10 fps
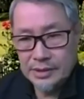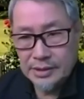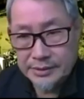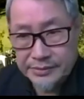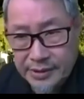
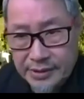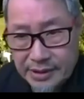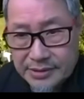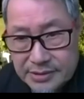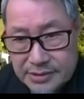I think
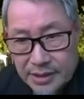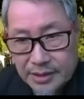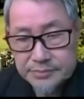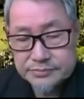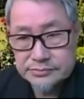that
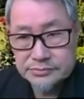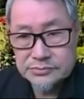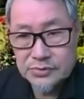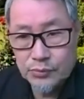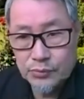
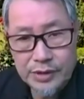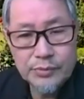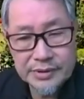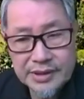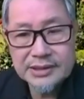um, we
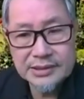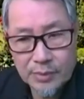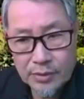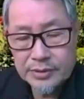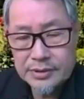will take them
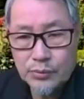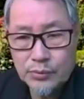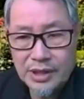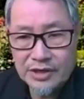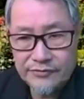on. We
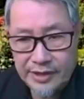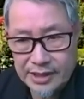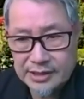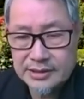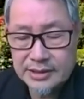have
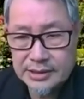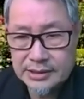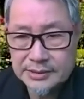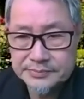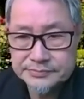had
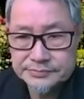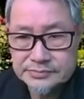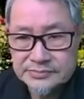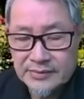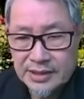um,
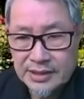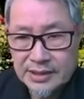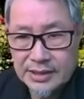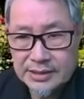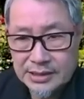
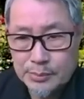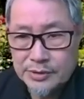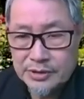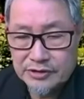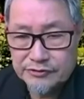a
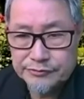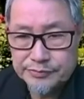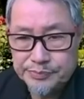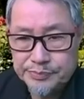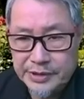number of
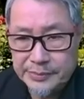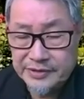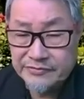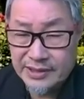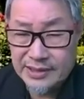people.
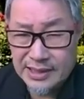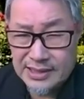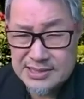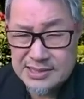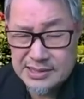In fact,
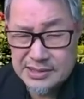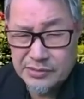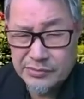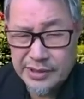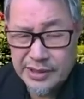last year
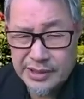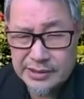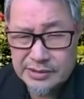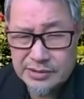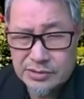we had
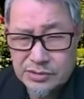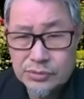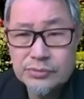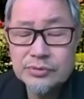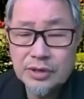
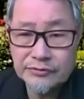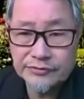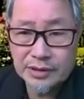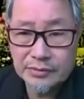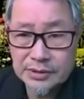two of
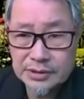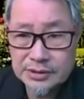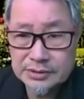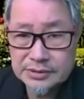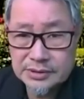
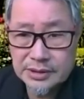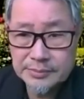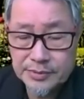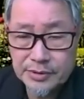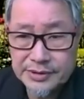our
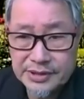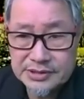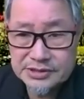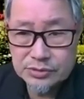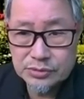
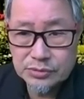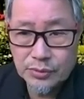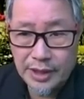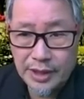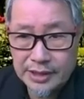employees
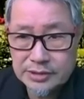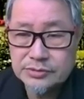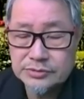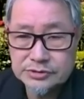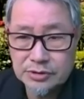who had
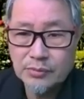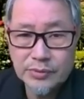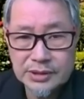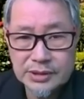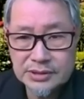to stop work